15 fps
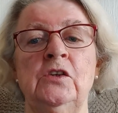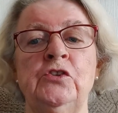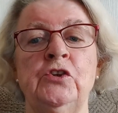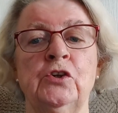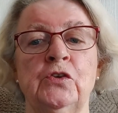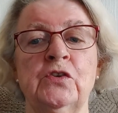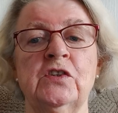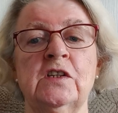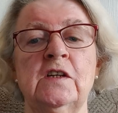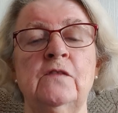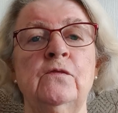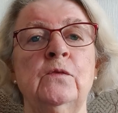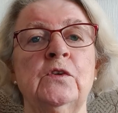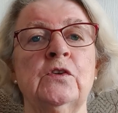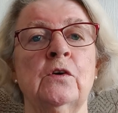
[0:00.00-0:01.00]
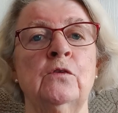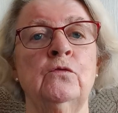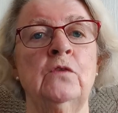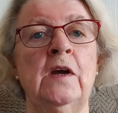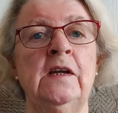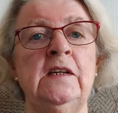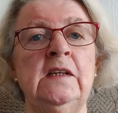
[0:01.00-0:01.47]
Joseph was
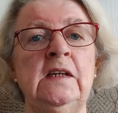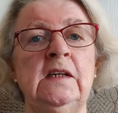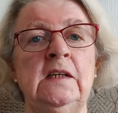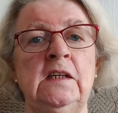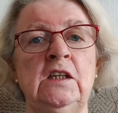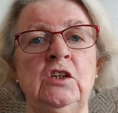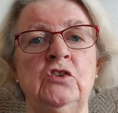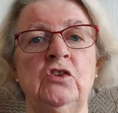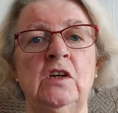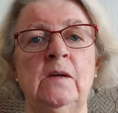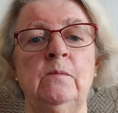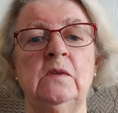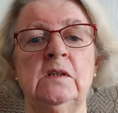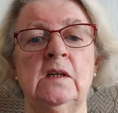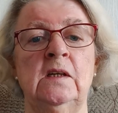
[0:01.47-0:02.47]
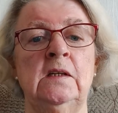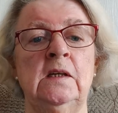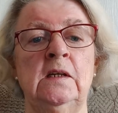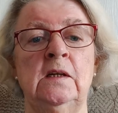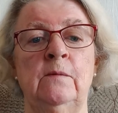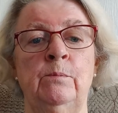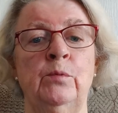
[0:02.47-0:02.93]
already in Egypt and
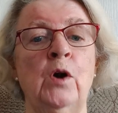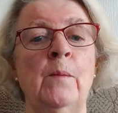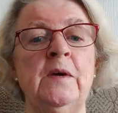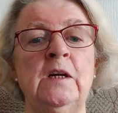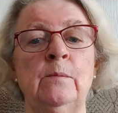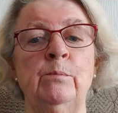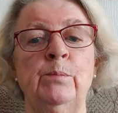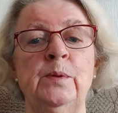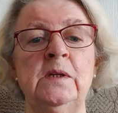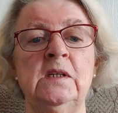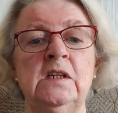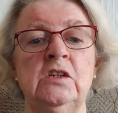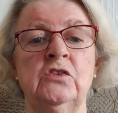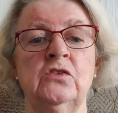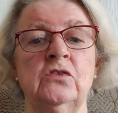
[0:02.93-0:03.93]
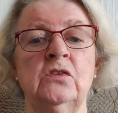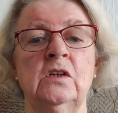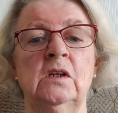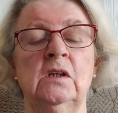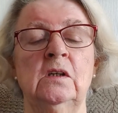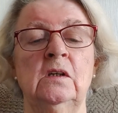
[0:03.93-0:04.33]
in a prominent position,